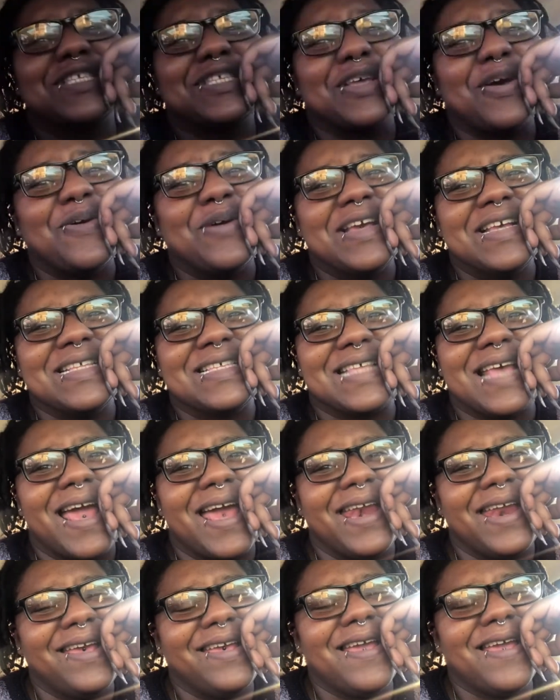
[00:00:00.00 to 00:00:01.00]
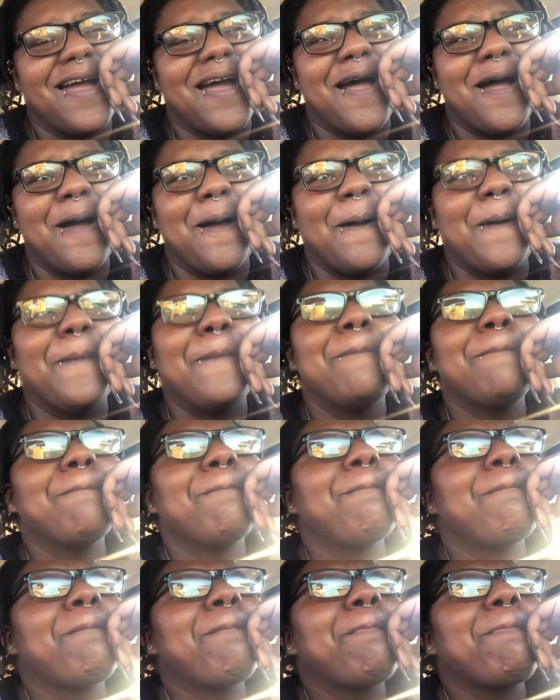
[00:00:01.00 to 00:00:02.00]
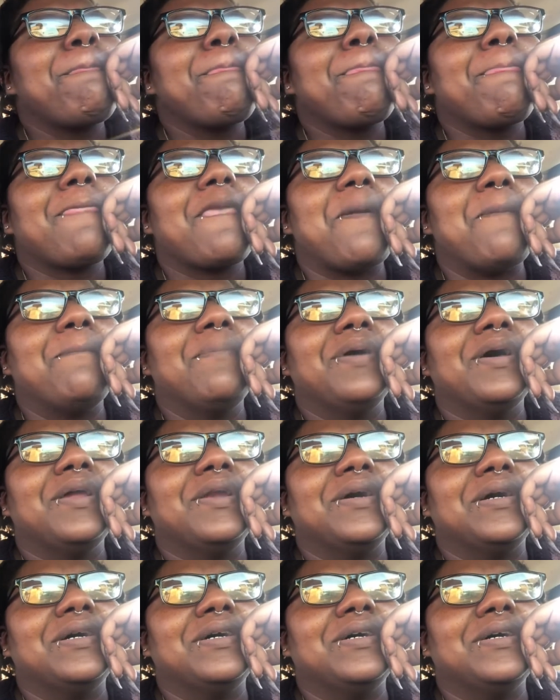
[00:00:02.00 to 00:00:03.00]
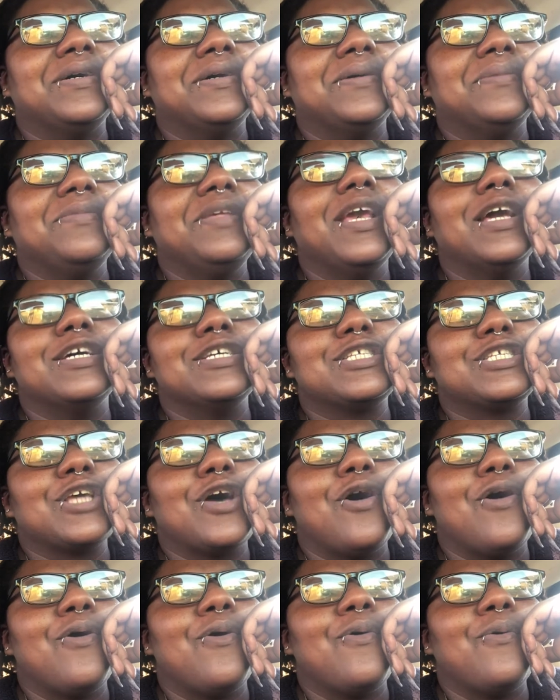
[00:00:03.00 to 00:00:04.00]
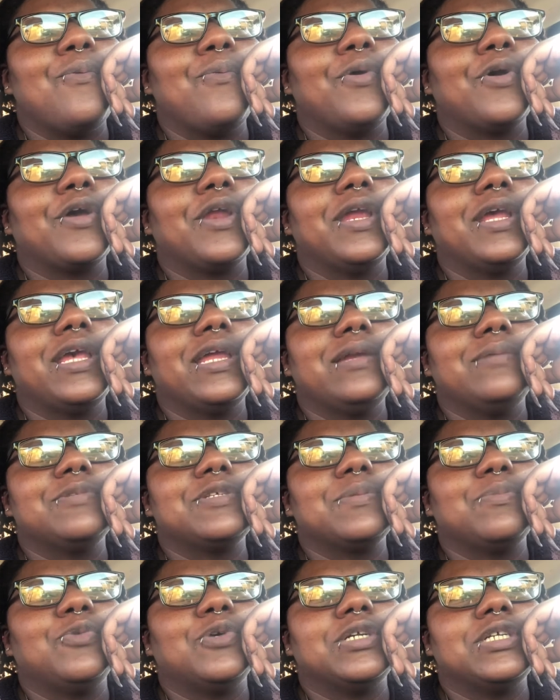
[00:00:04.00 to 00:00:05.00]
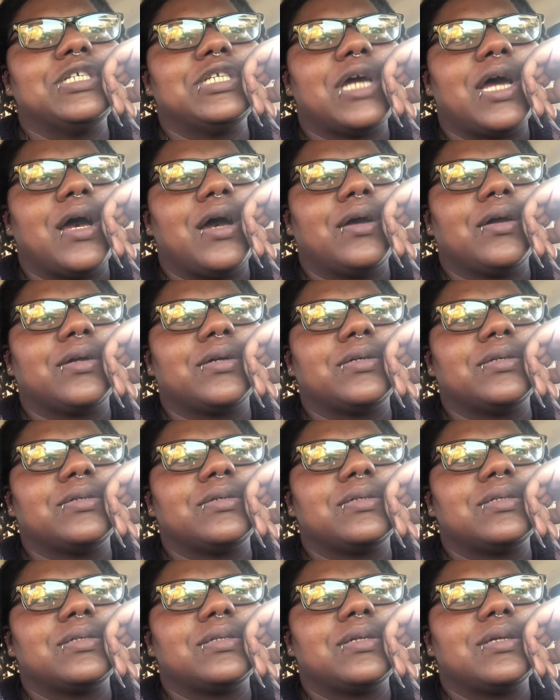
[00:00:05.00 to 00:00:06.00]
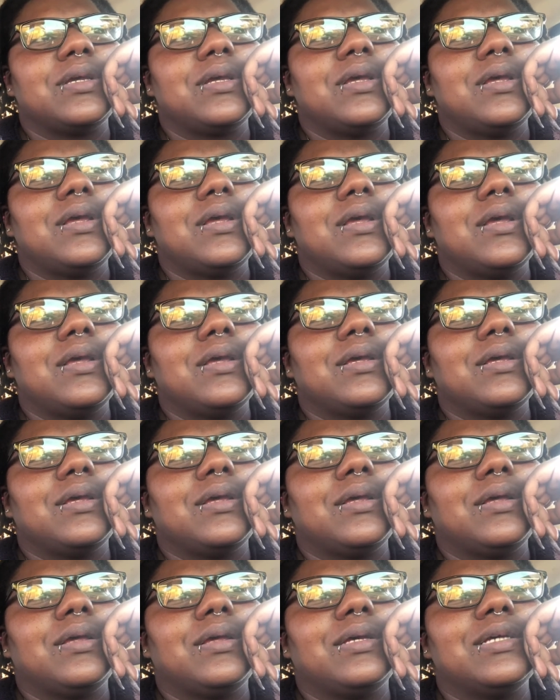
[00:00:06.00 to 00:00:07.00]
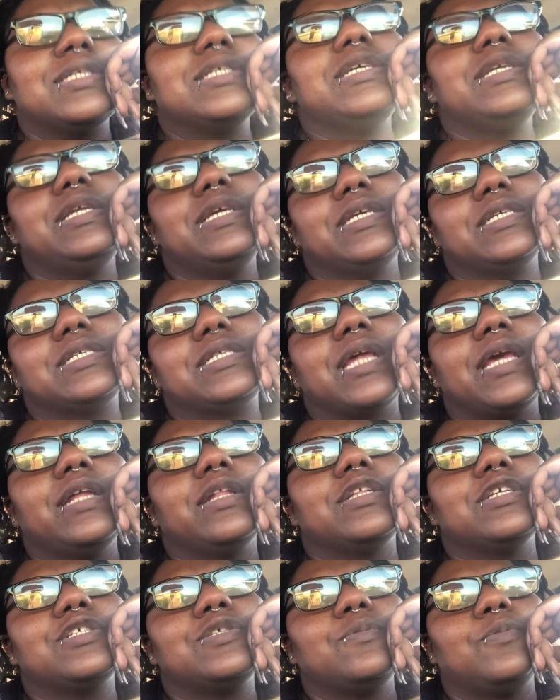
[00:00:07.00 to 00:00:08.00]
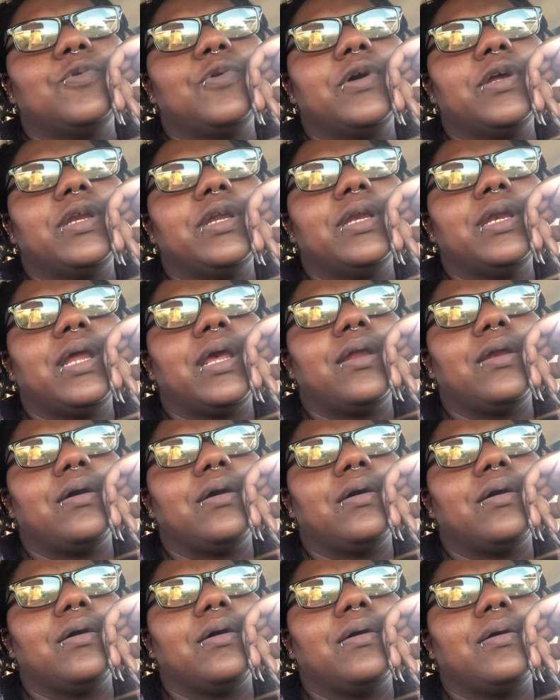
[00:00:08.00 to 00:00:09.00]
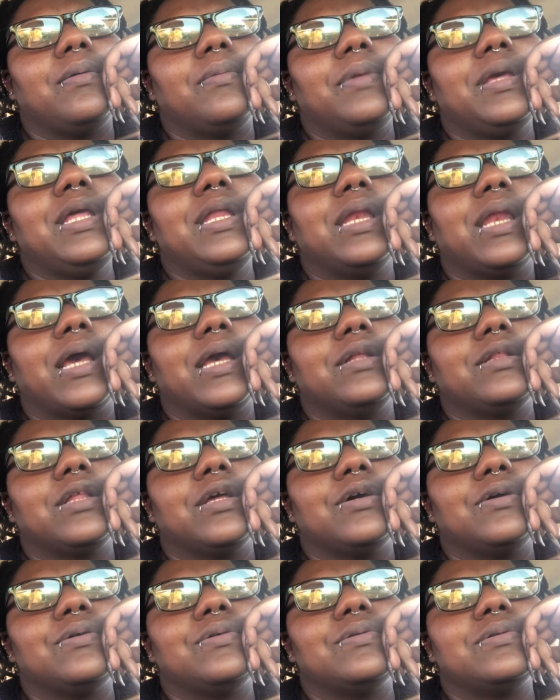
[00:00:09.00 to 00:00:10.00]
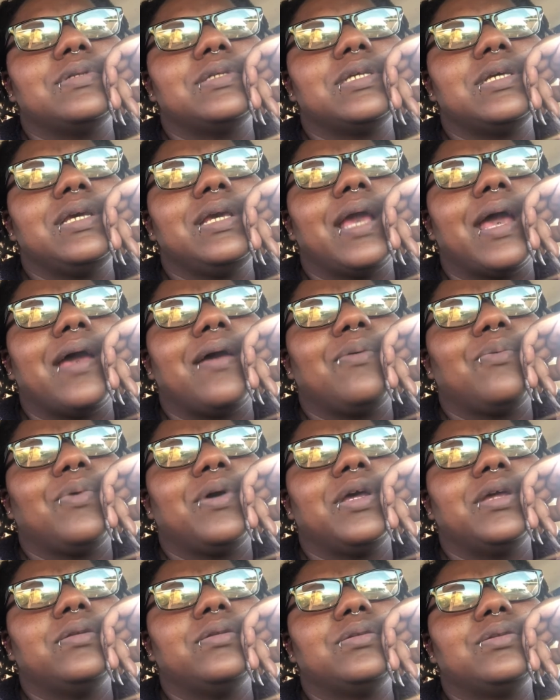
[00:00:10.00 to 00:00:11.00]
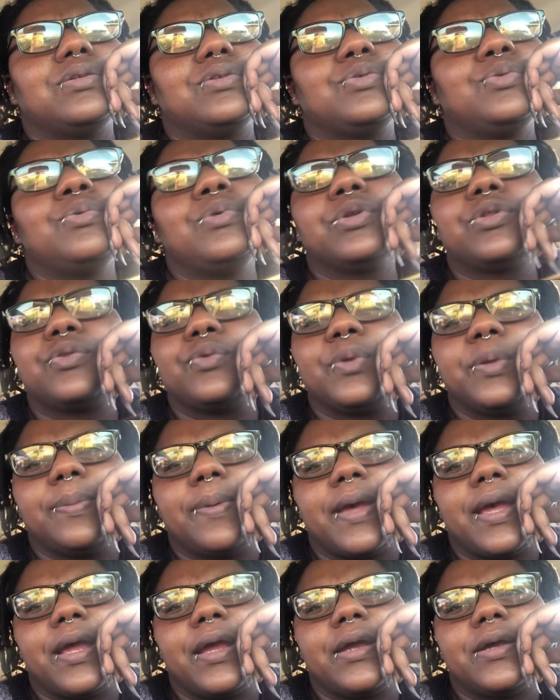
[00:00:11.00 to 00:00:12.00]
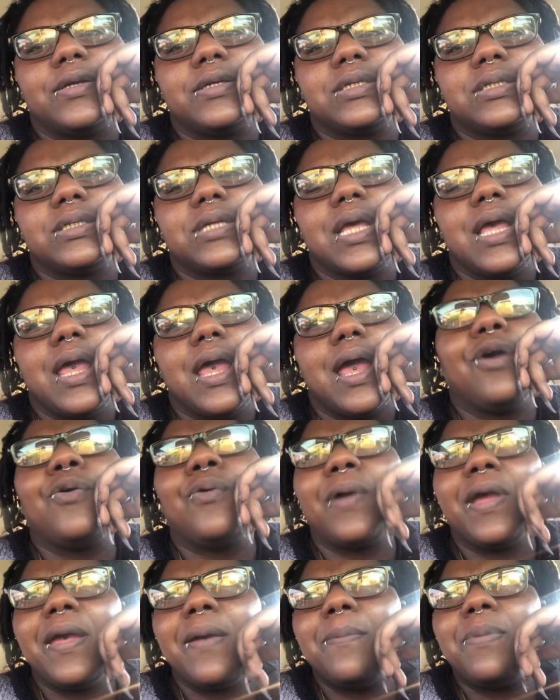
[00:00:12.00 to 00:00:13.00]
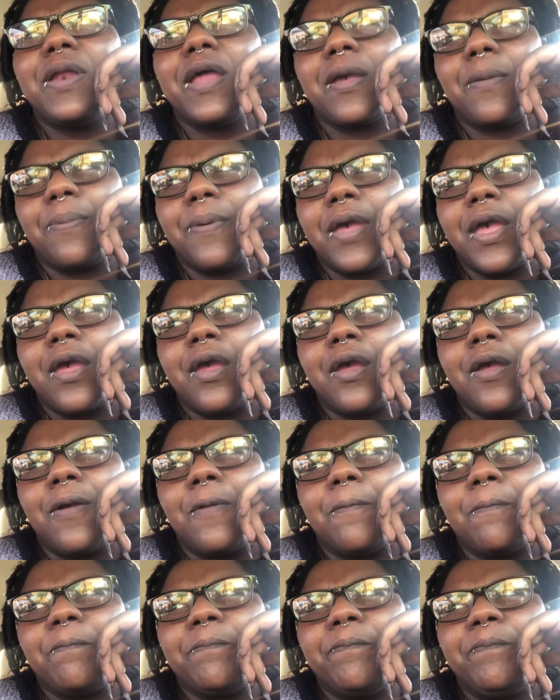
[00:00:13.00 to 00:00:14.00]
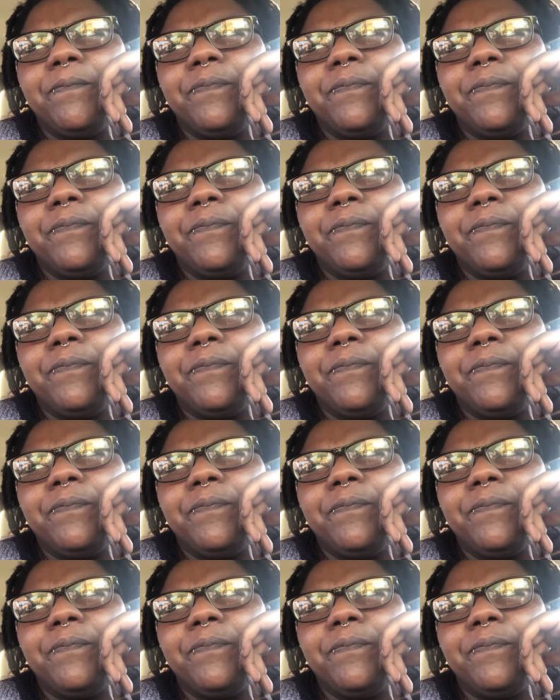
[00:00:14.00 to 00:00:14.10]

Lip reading: so excited, y'all. But yeah. So we're gonna get him some more joggers, cause he did state this morning that he liked those. He got 2 or 3 pairs, gray and black pair,